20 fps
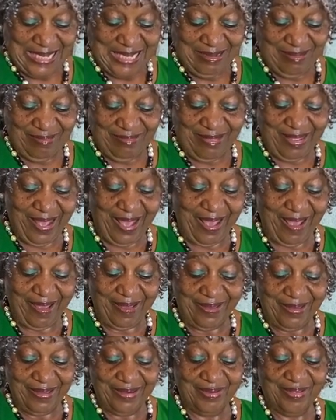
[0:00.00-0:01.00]

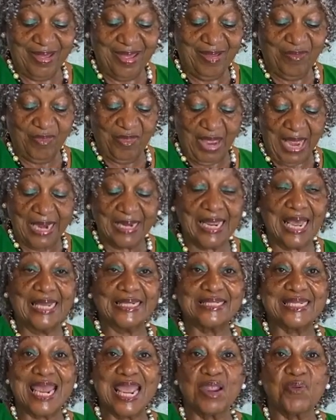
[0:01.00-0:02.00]
Okay, and, and I,
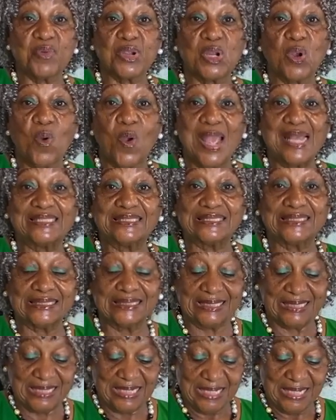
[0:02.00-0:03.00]
I, take requests.
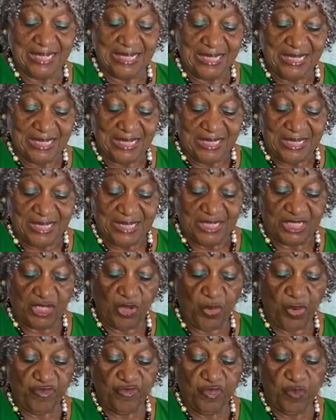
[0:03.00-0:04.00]

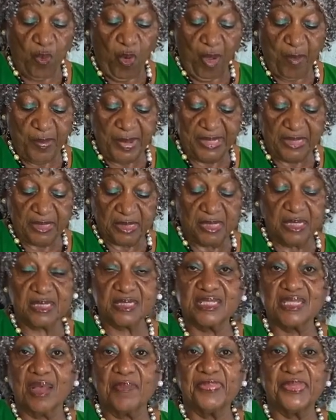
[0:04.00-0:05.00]
So if you want me to cook
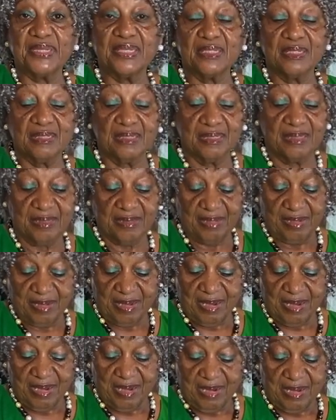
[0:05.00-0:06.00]
something,
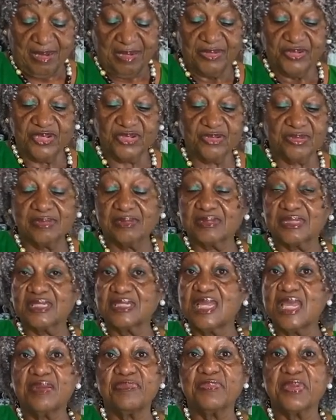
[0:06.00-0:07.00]
just just
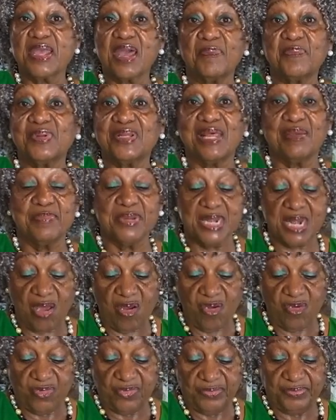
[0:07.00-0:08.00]
hit me up and let me
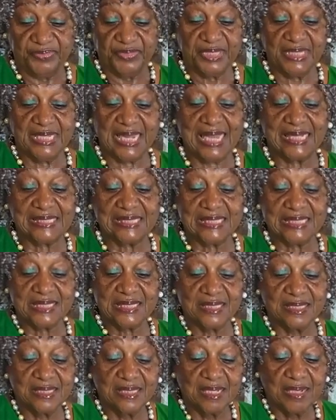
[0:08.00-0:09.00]
know, like
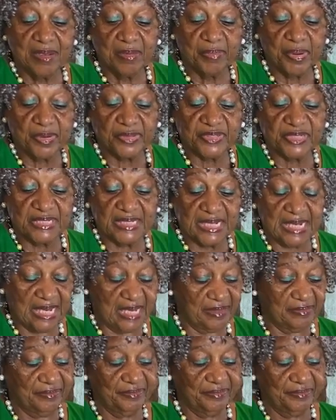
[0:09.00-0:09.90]
this person did.